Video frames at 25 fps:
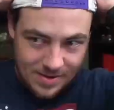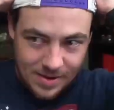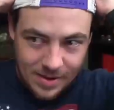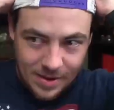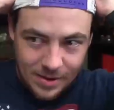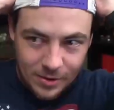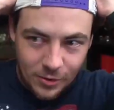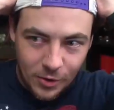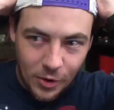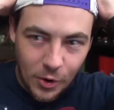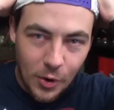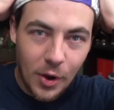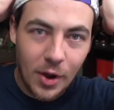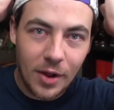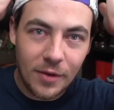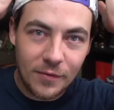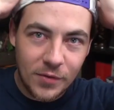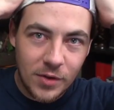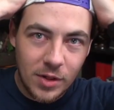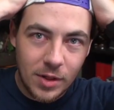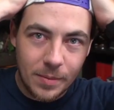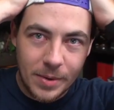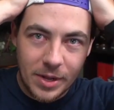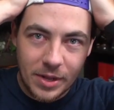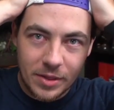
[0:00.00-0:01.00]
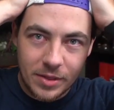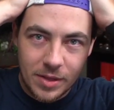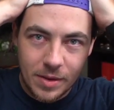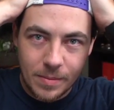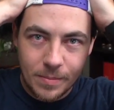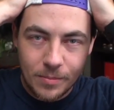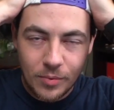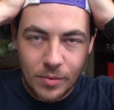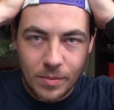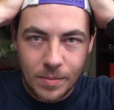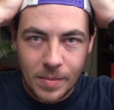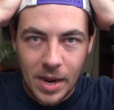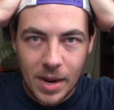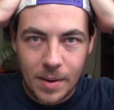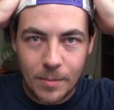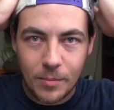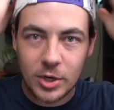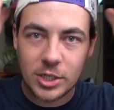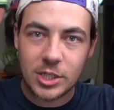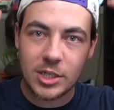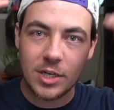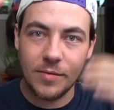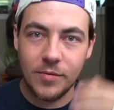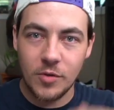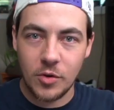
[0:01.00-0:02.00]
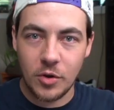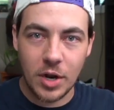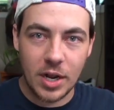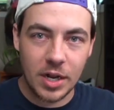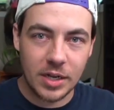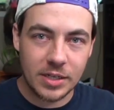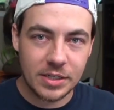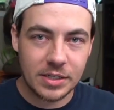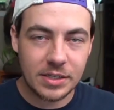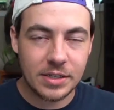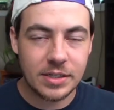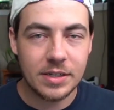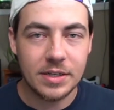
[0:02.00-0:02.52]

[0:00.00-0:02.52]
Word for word: don't know how I feel about the, my impression of you guys.